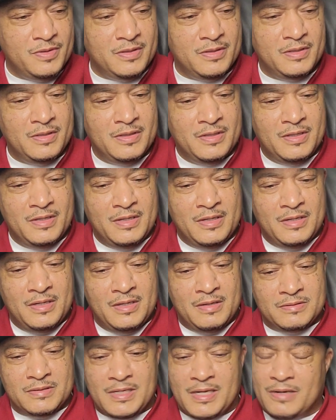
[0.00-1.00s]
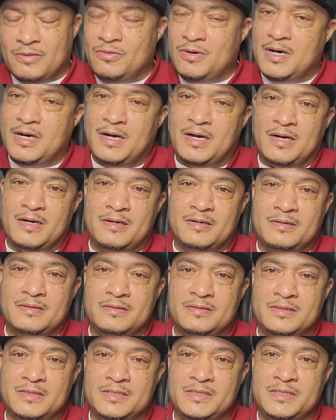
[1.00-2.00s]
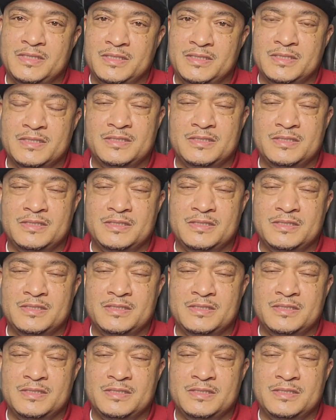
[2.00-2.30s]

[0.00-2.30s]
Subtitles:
and it's like, wow, this shit